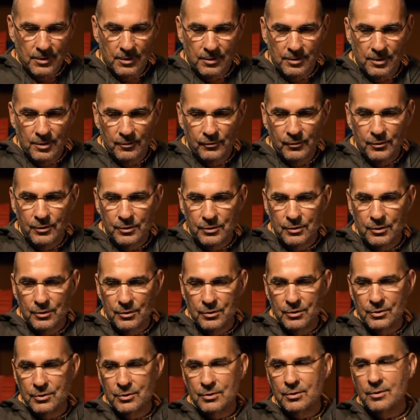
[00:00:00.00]
their
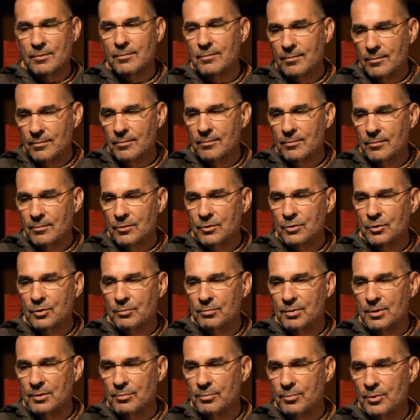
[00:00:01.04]
differences
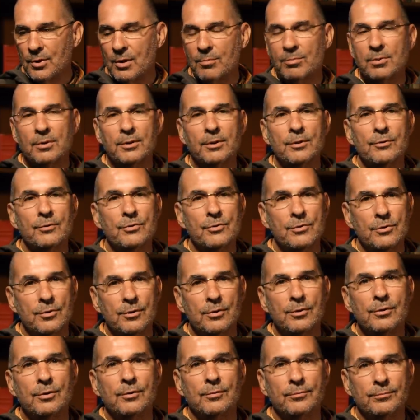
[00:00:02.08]
should be properly
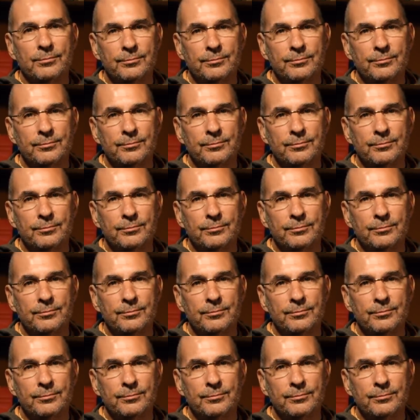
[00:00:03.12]
understood.